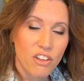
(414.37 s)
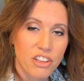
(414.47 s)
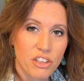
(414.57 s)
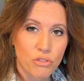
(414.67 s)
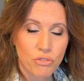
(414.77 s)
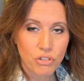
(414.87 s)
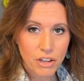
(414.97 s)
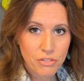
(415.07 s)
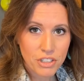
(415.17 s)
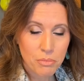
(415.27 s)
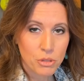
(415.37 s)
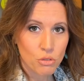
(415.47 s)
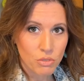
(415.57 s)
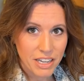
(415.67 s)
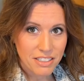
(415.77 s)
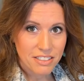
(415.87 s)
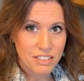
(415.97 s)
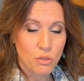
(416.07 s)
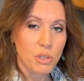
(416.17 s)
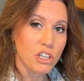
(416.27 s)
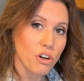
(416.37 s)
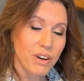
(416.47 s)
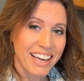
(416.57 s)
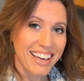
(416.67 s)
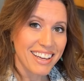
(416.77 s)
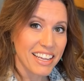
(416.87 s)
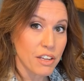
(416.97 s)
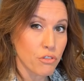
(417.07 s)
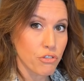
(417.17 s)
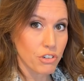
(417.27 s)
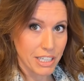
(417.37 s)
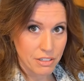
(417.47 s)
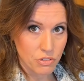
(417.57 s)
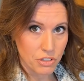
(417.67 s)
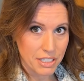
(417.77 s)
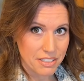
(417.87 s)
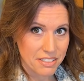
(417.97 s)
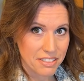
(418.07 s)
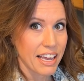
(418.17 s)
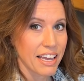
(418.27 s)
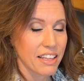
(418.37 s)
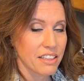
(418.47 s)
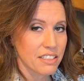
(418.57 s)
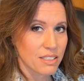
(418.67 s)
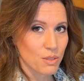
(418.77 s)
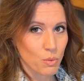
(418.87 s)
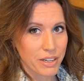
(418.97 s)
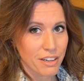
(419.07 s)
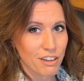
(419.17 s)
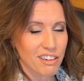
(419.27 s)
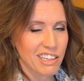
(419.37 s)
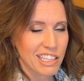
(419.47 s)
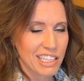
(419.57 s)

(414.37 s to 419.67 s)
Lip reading: that you've fluffed up your rice, you want to go ahead and flavor it. And this is where